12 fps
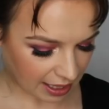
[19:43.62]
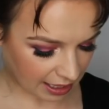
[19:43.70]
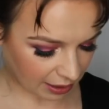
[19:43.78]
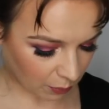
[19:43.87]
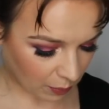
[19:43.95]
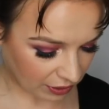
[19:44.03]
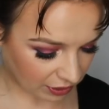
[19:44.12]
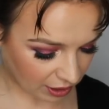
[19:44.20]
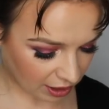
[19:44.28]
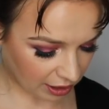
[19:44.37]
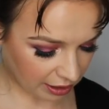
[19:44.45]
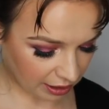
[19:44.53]
I went
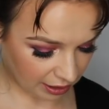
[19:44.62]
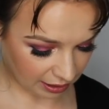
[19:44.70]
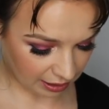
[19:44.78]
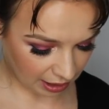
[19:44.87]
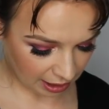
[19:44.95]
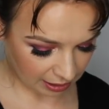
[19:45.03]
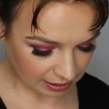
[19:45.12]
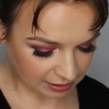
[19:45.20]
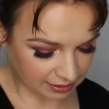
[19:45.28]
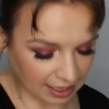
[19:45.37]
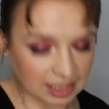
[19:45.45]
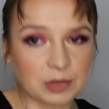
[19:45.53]
there
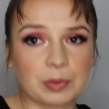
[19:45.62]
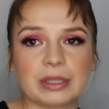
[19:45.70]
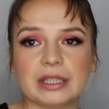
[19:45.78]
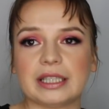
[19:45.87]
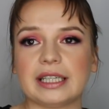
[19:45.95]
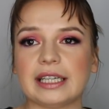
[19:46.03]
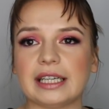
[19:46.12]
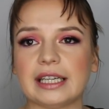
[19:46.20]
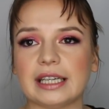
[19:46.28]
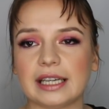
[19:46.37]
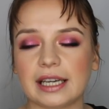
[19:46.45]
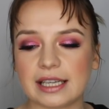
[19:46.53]

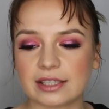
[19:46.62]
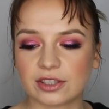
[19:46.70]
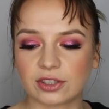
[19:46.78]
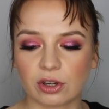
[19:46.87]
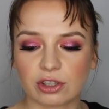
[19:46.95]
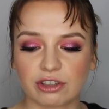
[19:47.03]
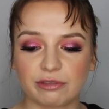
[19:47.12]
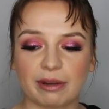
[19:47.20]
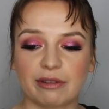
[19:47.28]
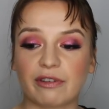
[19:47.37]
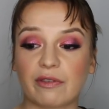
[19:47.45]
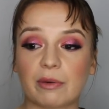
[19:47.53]
desperately in search of
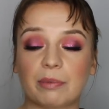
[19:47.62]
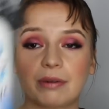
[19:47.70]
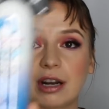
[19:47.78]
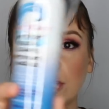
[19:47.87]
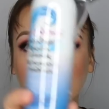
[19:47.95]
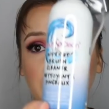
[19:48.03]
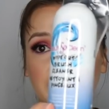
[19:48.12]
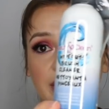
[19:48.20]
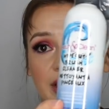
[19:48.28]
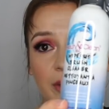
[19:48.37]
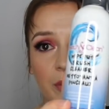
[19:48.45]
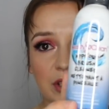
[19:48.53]
my favorite brush
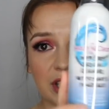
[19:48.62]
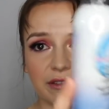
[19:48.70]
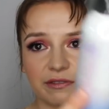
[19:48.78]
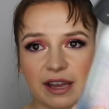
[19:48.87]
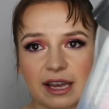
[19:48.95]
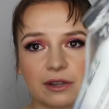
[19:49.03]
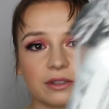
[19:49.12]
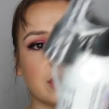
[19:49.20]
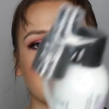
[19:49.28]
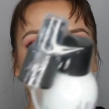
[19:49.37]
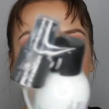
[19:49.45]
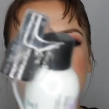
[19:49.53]
cleaner, which I found.
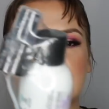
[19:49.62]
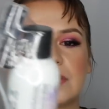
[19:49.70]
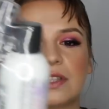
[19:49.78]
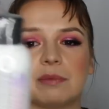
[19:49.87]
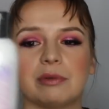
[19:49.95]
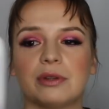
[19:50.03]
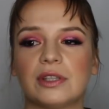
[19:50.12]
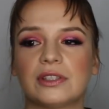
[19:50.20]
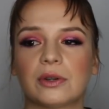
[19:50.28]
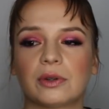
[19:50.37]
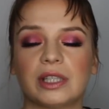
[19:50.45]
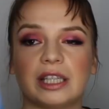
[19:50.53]
This is the Beauty
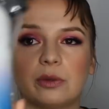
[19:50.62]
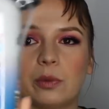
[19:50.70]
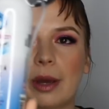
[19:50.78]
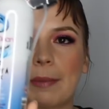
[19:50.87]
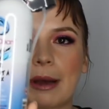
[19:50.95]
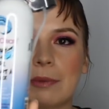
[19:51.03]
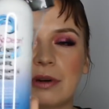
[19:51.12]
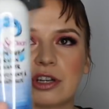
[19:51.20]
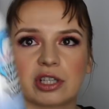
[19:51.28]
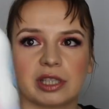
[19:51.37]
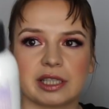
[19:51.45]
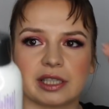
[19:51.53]
So Clean Wipeout
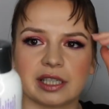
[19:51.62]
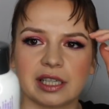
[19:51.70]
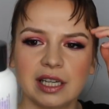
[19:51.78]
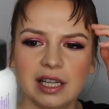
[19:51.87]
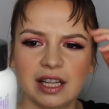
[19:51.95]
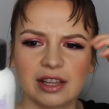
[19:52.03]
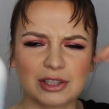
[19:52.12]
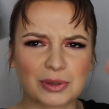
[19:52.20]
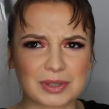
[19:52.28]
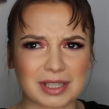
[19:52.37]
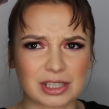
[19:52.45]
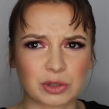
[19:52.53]
Brush Cleaner. This
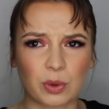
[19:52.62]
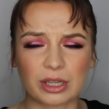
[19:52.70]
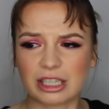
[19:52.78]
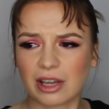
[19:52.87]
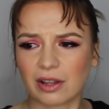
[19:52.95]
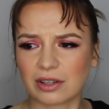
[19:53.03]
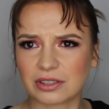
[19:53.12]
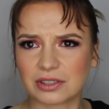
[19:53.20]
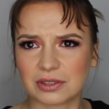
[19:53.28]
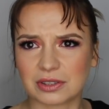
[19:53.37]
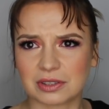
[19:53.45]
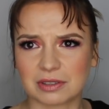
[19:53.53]
was like $20.
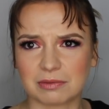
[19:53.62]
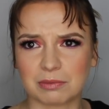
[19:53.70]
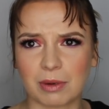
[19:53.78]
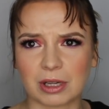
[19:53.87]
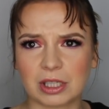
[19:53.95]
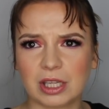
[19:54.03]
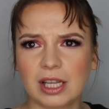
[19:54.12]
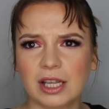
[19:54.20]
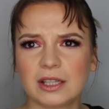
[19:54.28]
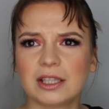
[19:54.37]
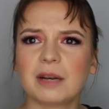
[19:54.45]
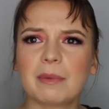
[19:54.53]
This is a
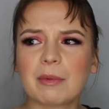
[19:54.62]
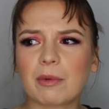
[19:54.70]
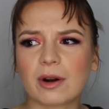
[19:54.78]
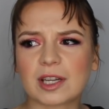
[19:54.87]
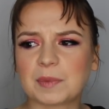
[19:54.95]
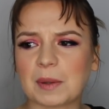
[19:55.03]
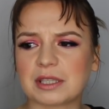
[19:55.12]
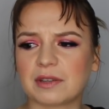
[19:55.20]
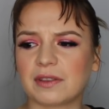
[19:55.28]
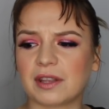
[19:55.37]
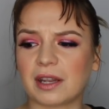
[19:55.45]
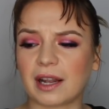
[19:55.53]
little bit more
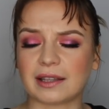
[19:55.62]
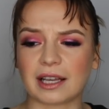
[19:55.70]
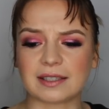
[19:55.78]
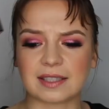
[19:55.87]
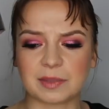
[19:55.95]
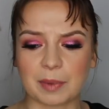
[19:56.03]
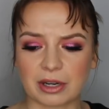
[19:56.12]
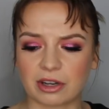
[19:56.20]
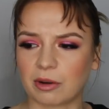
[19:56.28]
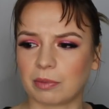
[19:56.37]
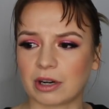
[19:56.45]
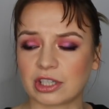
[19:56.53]
expensive than I'd like to spend
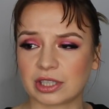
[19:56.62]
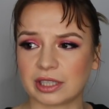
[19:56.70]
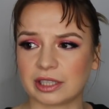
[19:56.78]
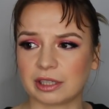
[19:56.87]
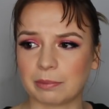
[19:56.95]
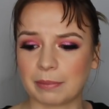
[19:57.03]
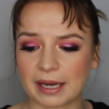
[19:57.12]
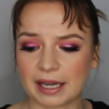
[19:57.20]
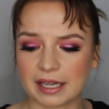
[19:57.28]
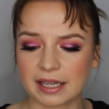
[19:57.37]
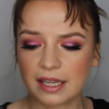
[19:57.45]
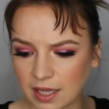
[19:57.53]
on a brush cleaner,
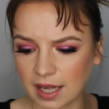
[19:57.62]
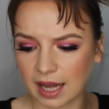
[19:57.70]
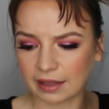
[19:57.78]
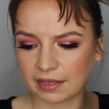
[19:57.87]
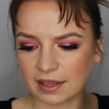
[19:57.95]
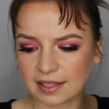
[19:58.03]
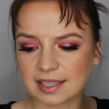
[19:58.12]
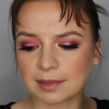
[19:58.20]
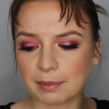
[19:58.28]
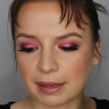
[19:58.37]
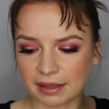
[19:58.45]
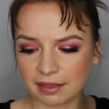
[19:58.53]
but I think
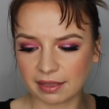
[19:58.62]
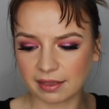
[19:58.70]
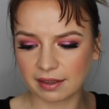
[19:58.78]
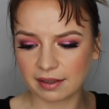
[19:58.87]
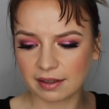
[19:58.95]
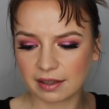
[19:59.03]
Smith